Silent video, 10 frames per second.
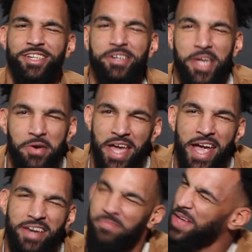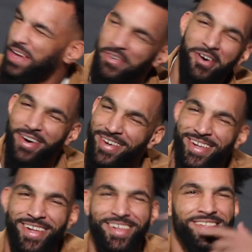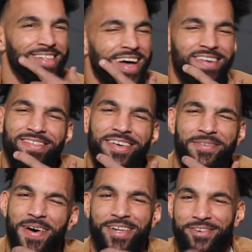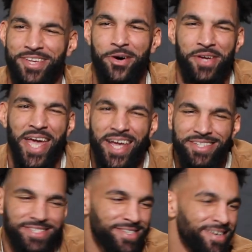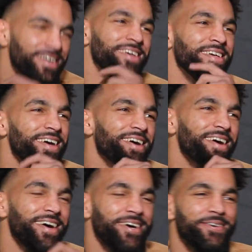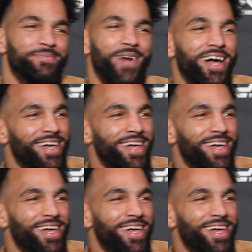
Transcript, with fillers: there cocaine. I wasn't my... anything. I don't know about no cocaines. Um,